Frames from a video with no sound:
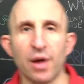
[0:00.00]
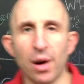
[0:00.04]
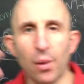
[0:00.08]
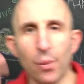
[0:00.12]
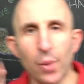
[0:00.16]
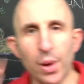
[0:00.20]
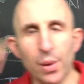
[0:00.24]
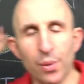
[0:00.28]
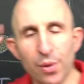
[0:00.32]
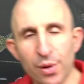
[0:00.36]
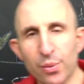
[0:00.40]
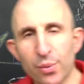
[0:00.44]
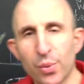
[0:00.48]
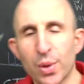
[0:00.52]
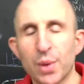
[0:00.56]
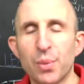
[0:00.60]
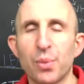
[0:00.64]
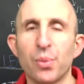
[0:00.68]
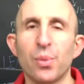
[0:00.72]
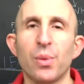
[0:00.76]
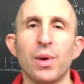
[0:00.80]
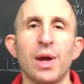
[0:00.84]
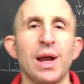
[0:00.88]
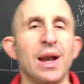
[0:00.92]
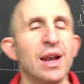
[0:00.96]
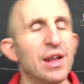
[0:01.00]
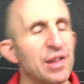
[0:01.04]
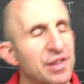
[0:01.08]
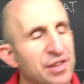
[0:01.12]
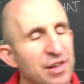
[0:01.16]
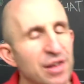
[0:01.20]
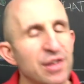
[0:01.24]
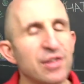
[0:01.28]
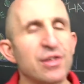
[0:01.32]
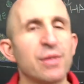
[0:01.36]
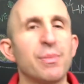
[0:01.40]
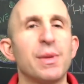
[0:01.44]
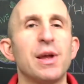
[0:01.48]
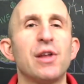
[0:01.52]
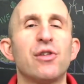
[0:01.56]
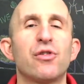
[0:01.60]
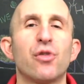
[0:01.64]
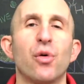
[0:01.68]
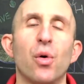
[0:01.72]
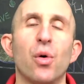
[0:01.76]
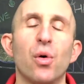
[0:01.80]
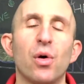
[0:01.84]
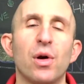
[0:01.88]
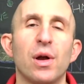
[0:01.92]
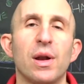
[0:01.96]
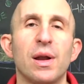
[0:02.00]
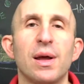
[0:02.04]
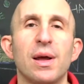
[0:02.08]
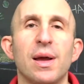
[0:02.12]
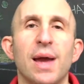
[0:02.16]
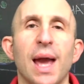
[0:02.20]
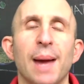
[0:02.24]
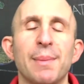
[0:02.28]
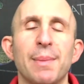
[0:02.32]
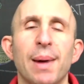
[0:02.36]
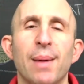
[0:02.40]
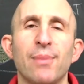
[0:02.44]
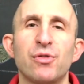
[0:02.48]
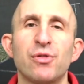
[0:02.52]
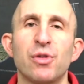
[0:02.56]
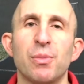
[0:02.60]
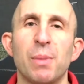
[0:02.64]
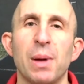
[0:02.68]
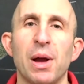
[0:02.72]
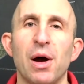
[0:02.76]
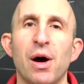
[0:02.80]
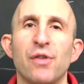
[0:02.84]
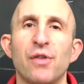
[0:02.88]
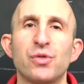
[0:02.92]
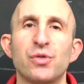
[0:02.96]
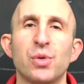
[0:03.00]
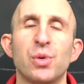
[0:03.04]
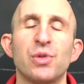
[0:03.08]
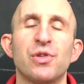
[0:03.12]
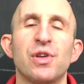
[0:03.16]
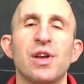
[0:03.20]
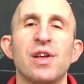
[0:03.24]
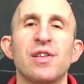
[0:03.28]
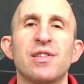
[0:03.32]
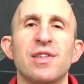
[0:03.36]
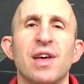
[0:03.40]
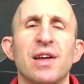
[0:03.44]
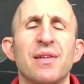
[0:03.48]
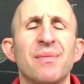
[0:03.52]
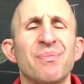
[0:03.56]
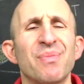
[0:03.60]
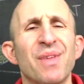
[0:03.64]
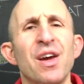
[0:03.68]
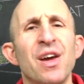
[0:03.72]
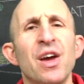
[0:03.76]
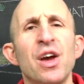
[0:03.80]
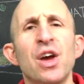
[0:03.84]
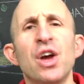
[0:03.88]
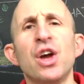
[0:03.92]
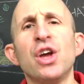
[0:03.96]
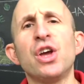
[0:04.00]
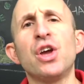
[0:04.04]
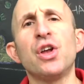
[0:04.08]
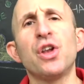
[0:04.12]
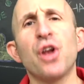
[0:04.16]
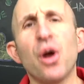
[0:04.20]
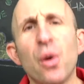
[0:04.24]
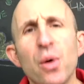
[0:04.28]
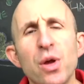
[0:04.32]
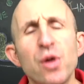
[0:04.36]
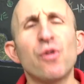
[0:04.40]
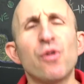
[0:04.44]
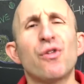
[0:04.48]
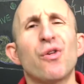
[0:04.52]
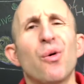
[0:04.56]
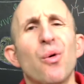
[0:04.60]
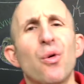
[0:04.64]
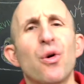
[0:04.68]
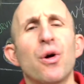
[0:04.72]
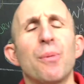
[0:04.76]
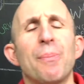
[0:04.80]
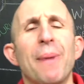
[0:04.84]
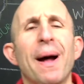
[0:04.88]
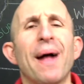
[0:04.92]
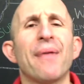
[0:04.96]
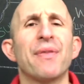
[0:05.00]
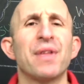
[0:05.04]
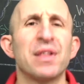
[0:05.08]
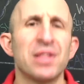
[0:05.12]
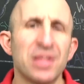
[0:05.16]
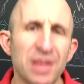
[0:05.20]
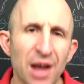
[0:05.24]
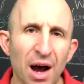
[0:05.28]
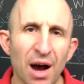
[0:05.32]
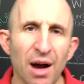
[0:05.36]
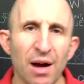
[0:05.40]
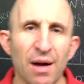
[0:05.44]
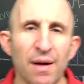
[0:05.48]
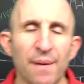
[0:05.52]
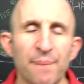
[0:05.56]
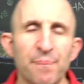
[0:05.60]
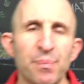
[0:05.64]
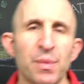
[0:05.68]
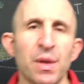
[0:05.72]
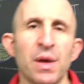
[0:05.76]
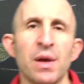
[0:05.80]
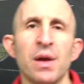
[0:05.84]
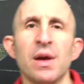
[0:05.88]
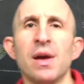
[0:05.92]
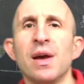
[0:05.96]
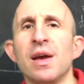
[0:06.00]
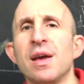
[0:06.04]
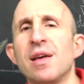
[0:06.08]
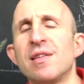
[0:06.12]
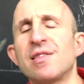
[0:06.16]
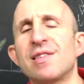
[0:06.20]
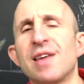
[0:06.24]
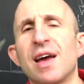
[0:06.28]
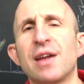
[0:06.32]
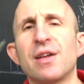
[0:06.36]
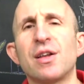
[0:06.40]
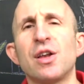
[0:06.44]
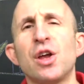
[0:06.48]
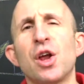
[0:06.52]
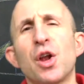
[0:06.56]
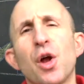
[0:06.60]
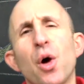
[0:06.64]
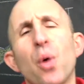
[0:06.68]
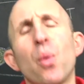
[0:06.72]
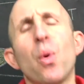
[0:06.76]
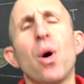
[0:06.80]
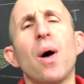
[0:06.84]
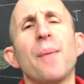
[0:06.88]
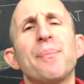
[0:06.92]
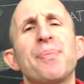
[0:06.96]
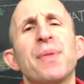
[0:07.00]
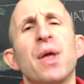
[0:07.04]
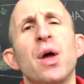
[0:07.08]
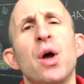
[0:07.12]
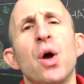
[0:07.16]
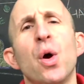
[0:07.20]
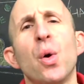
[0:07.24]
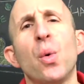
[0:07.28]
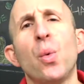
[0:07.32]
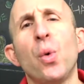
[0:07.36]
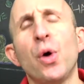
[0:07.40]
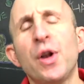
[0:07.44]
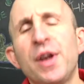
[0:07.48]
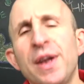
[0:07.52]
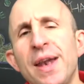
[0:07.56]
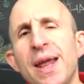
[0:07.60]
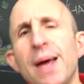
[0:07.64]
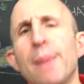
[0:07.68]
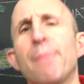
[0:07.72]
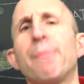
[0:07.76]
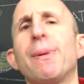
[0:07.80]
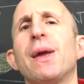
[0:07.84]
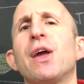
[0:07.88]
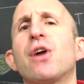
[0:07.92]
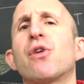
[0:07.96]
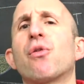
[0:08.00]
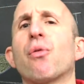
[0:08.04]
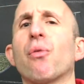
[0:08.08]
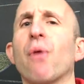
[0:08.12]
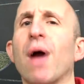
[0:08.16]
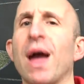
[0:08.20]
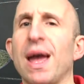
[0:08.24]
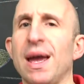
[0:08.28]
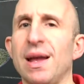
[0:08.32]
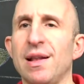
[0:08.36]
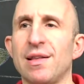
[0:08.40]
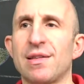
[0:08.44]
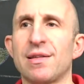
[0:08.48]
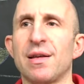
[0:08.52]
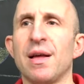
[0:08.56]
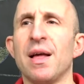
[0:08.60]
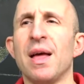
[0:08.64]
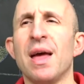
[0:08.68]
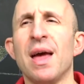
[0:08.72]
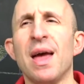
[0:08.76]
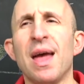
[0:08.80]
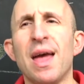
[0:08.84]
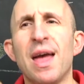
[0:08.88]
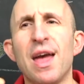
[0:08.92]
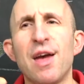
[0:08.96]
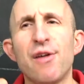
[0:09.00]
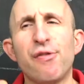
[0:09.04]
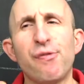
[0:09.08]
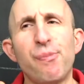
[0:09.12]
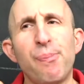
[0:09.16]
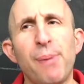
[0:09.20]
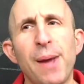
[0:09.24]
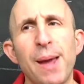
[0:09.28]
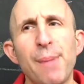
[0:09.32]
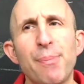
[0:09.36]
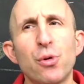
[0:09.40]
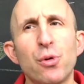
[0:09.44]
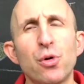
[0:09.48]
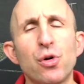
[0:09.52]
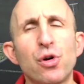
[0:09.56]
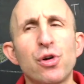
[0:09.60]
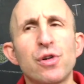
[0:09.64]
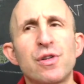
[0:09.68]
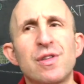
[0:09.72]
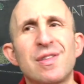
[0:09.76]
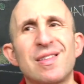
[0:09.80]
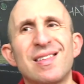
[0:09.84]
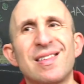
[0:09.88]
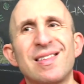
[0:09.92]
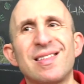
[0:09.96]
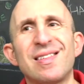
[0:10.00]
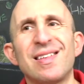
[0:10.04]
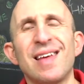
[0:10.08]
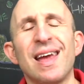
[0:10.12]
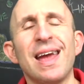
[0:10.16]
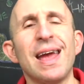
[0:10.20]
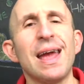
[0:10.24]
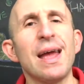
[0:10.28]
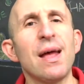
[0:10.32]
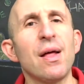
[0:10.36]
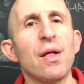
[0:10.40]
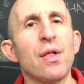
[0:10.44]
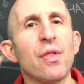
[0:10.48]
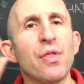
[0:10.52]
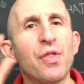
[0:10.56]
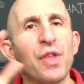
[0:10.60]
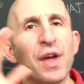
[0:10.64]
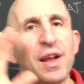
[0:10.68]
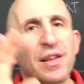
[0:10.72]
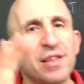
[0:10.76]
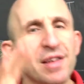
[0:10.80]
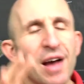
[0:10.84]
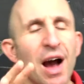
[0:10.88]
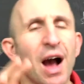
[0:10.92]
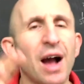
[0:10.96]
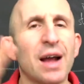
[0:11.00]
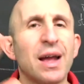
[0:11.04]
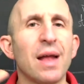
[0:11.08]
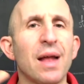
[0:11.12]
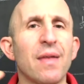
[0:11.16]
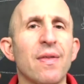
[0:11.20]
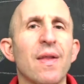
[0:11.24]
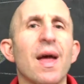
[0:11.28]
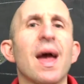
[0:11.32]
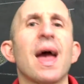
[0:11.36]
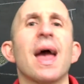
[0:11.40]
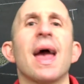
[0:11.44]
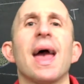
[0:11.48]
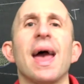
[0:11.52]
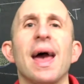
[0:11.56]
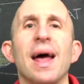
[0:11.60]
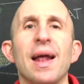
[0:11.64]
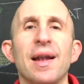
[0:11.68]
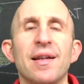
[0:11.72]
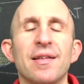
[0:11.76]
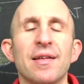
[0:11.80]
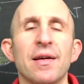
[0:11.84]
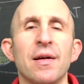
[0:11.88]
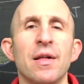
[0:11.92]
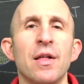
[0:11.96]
and he listened to me talk, and he came up to me afterwards, and he said, you know, you talk about the duck. He said, you know what? Wouldn't it be great if people could see the duck in their head